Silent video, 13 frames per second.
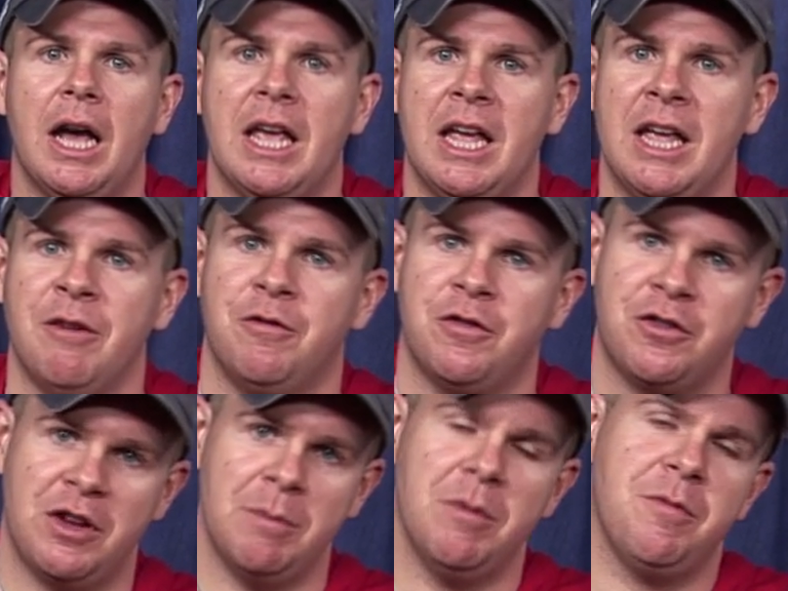If
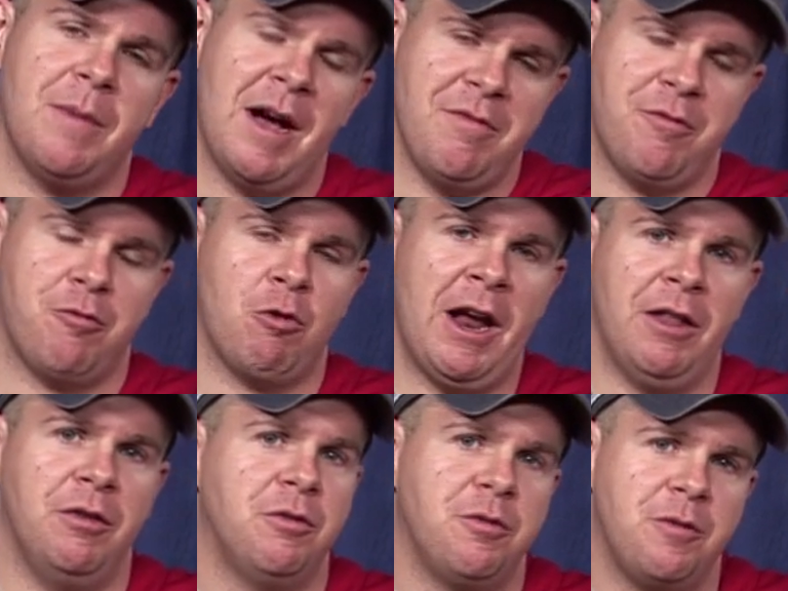some of my
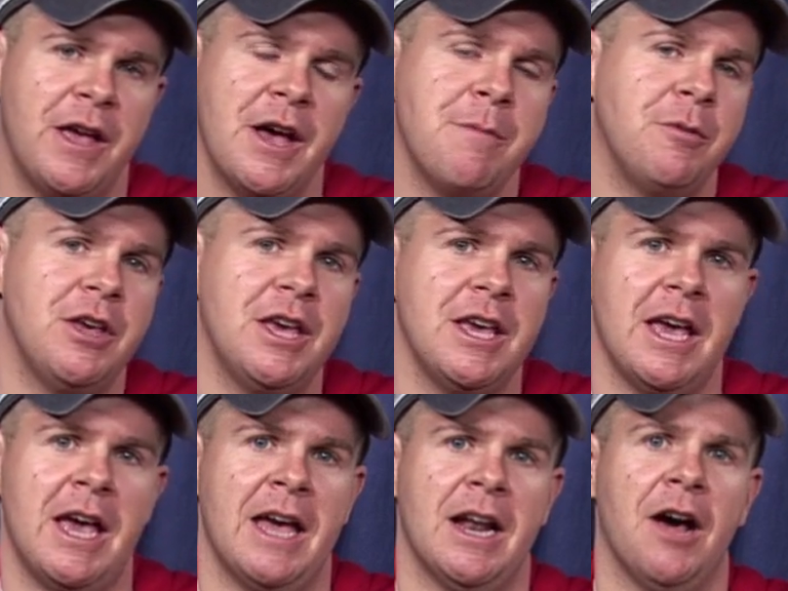friends, family,
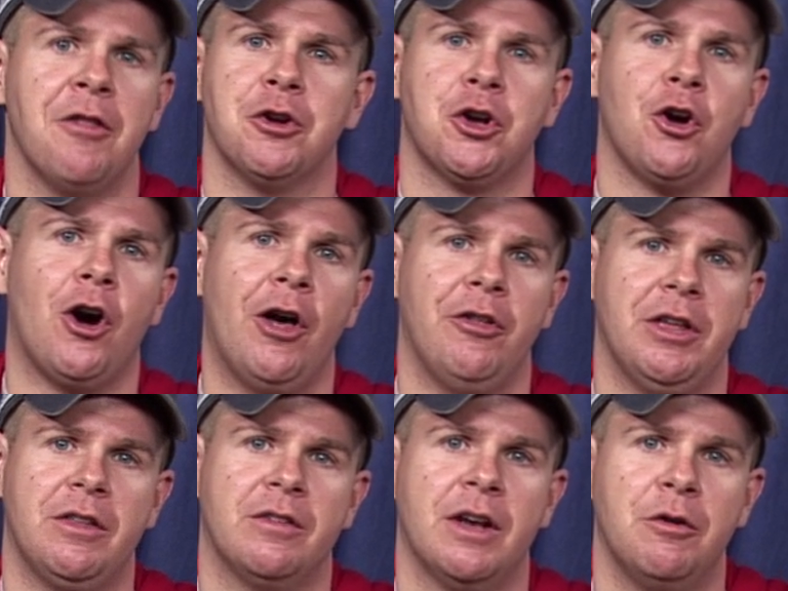and other
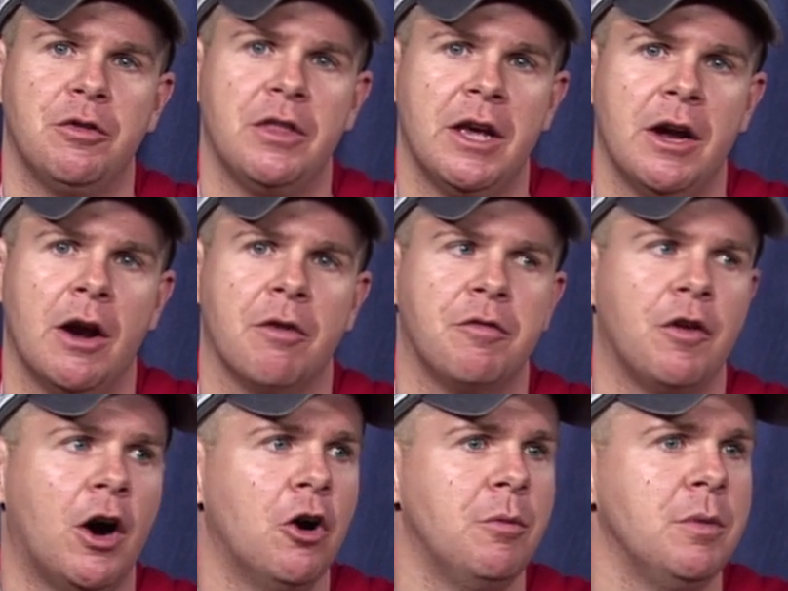colleagues out there
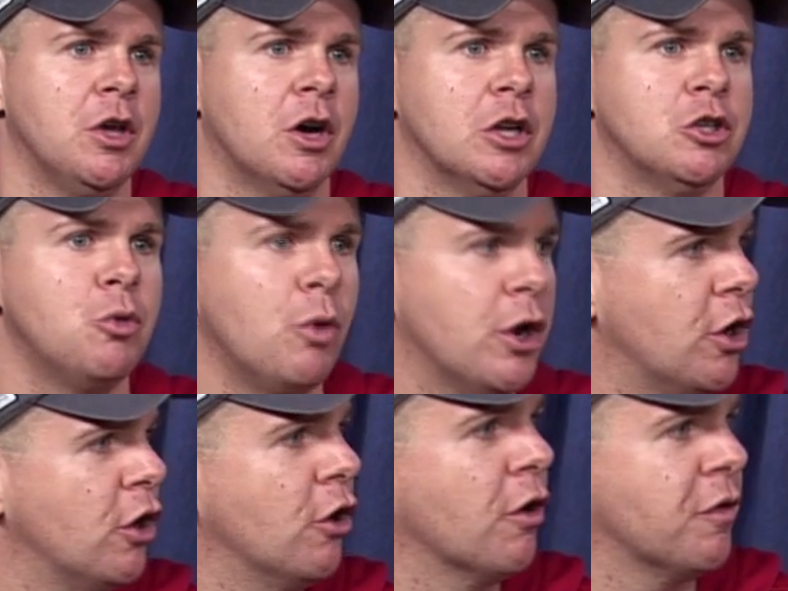follow me on
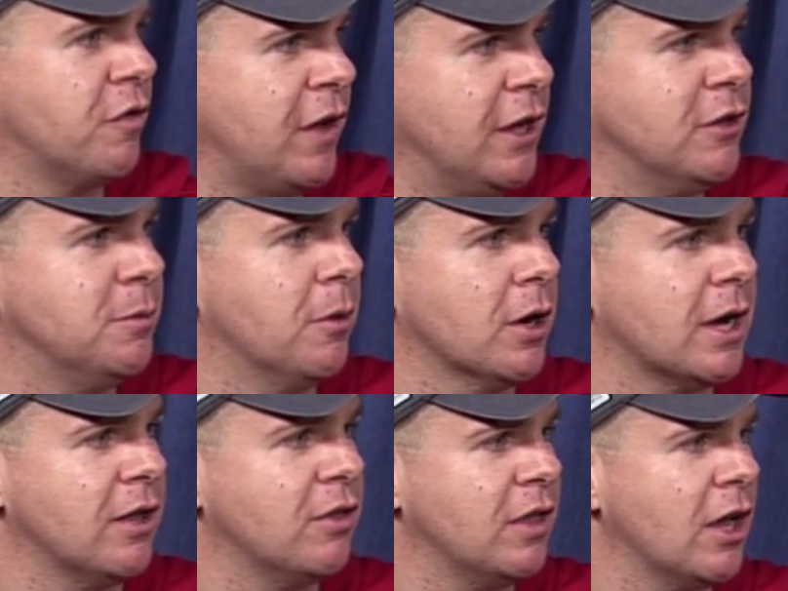Twitter or Facebook,
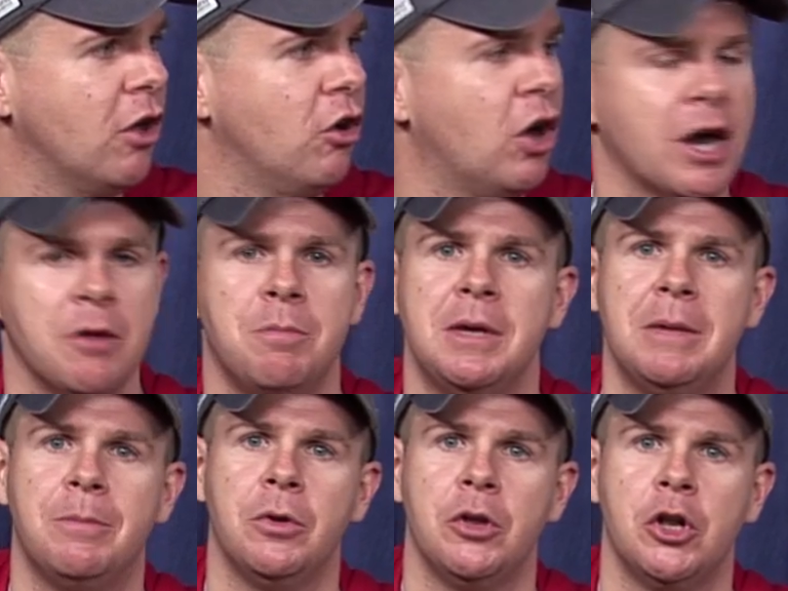I think a lot of
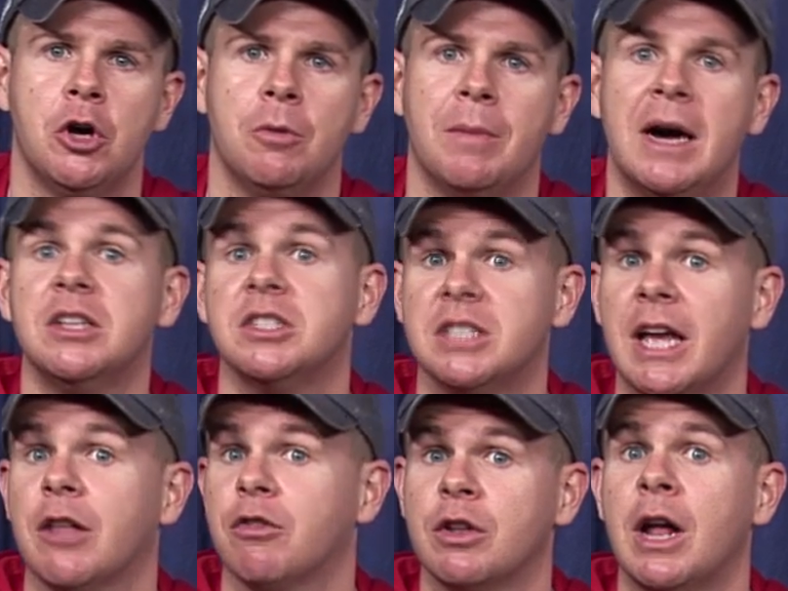people know my
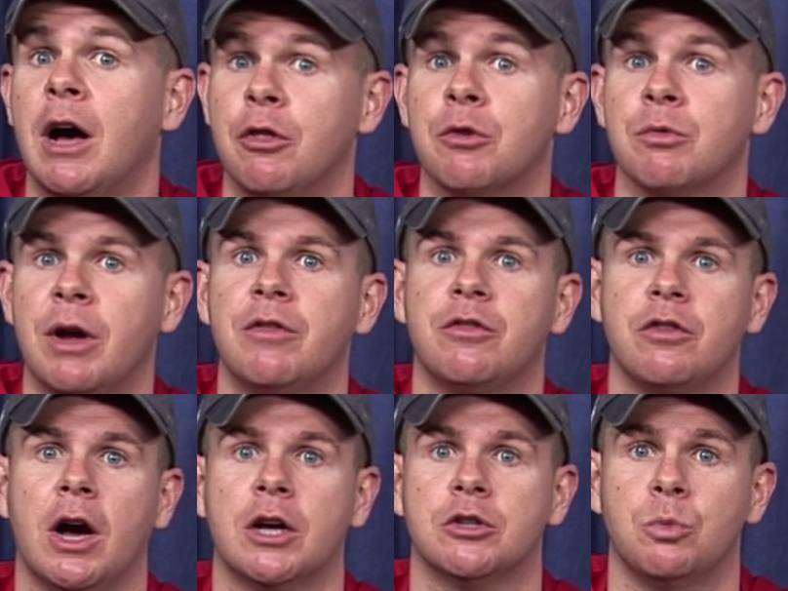stance on how the Red
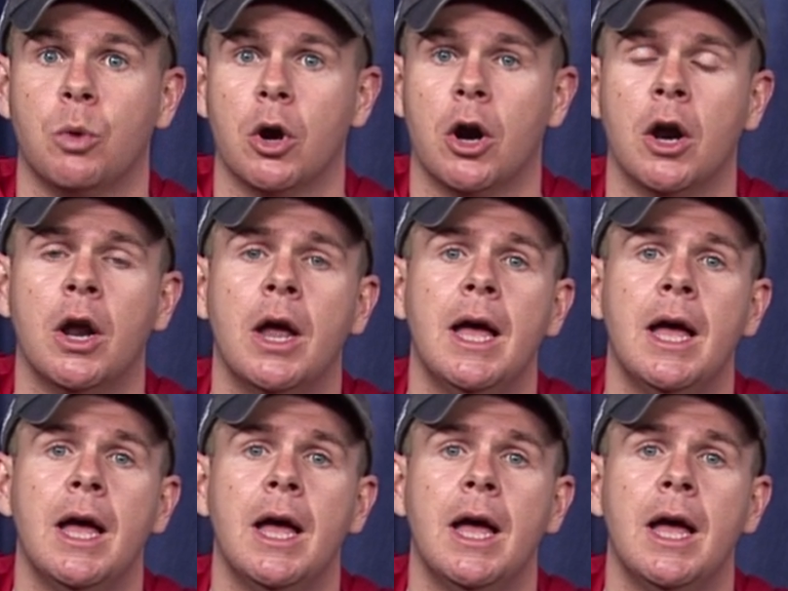Sox were.